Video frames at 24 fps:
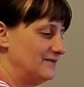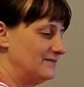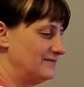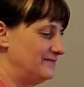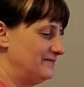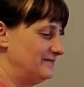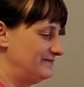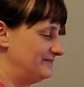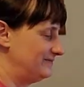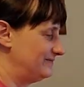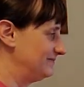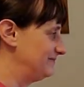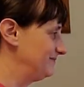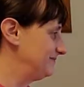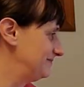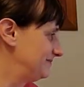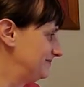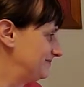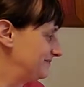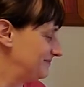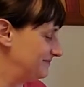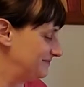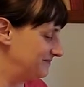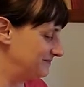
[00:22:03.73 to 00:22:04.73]

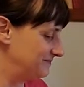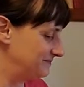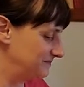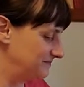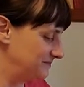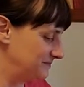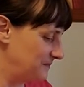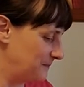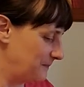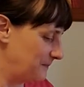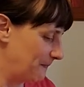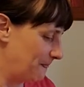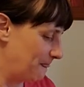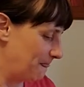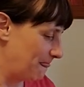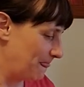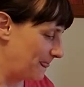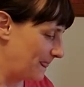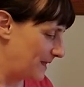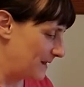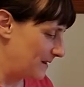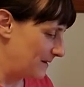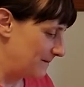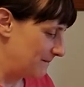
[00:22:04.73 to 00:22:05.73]

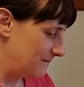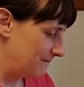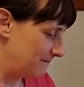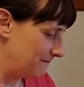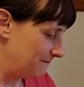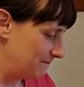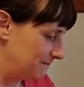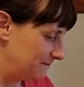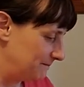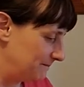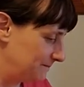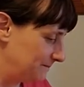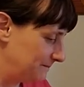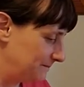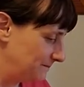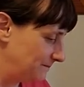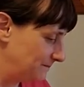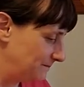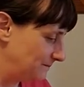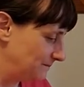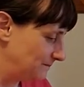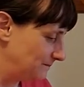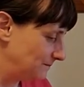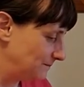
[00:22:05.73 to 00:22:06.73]

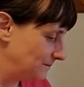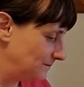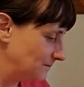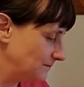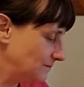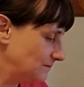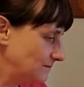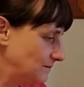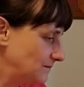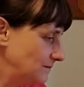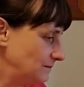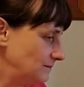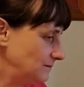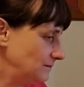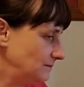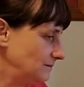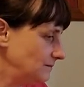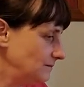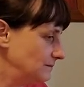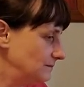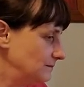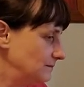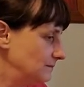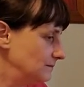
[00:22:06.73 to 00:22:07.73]

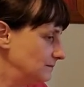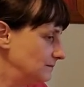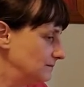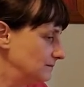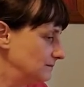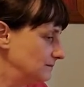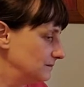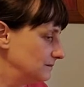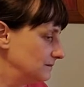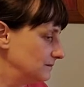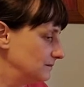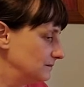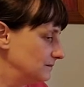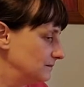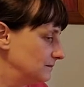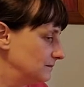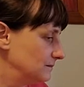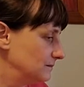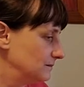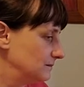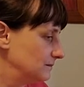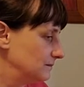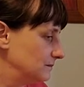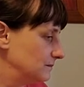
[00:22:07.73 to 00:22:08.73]

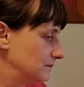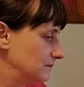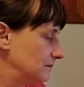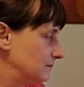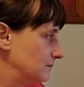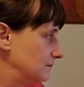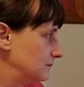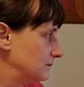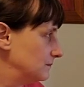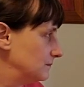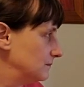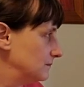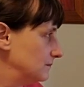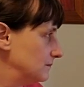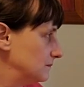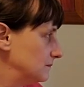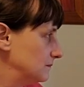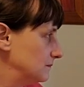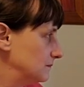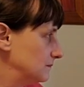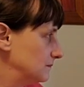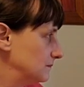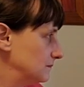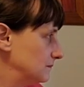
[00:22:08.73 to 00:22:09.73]

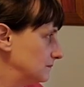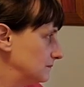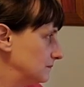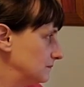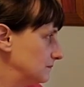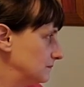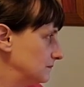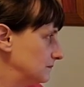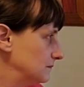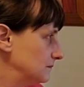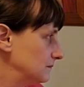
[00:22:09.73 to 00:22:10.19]
No words are spoken by the person on screen.